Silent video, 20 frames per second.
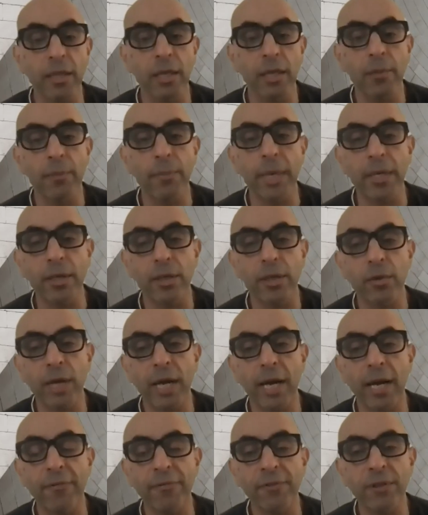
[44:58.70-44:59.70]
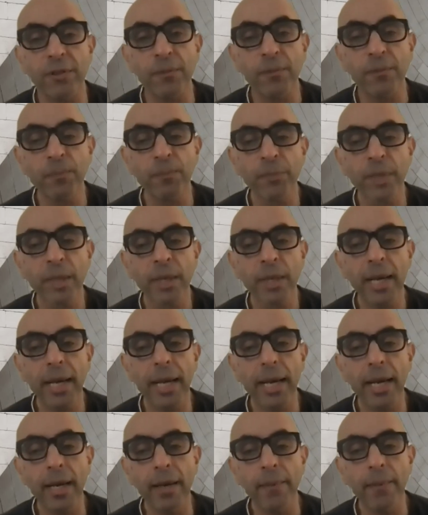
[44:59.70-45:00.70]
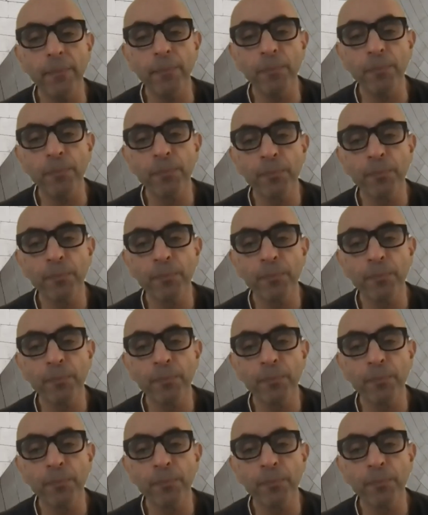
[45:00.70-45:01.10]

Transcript: uh, better craft. Um,